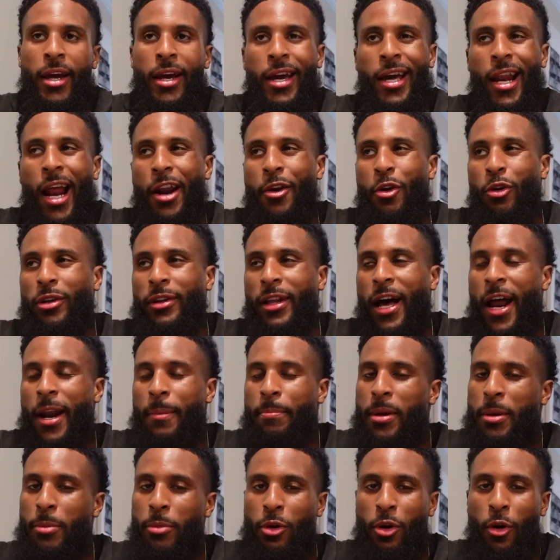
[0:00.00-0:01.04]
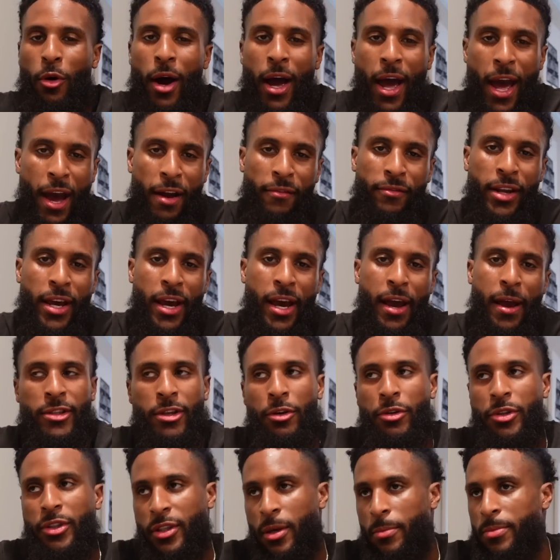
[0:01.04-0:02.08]
And I know a lot of people don't have that.
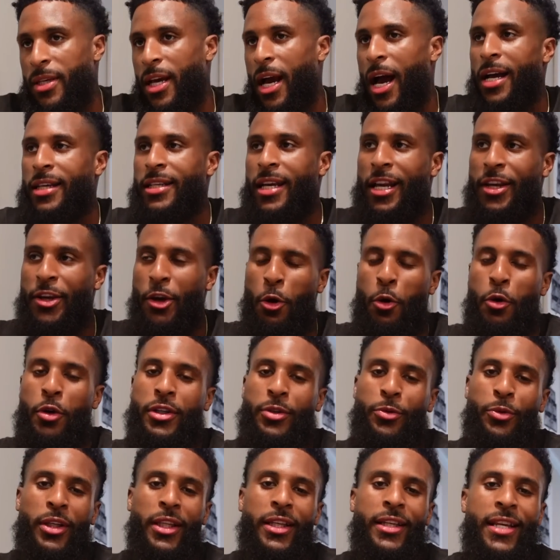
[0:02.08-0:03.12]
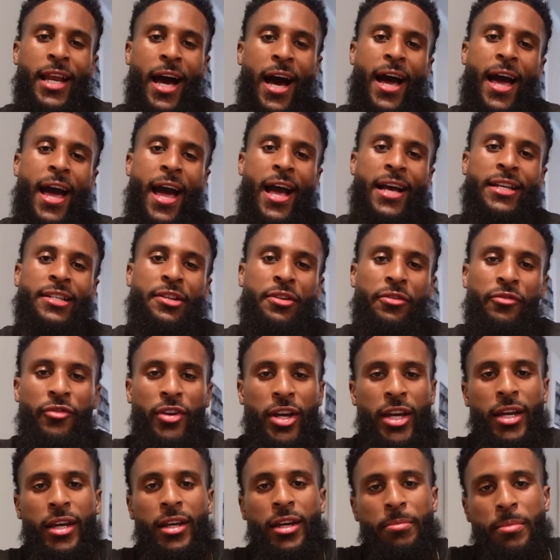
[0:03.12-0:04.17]
So sometimes I know it's really not as
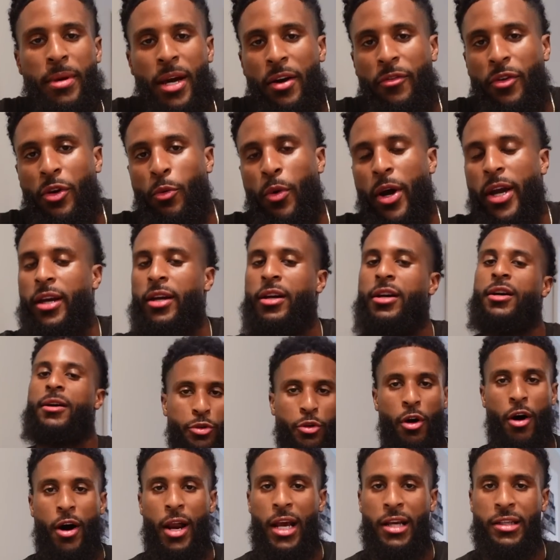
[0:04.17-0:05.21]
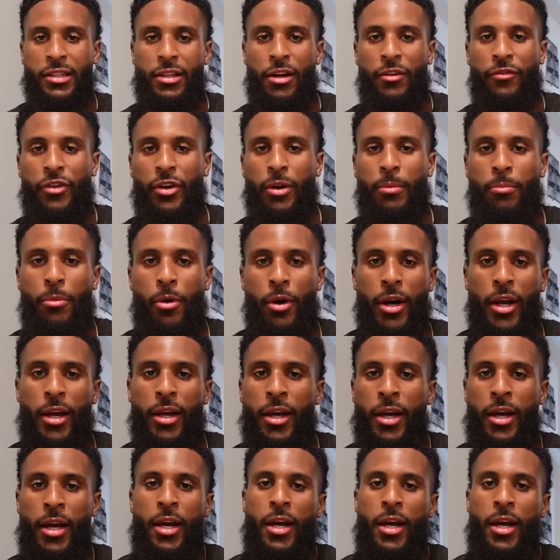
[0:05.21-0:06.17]
convenient to be able to wake up, do all that stuff in the morning.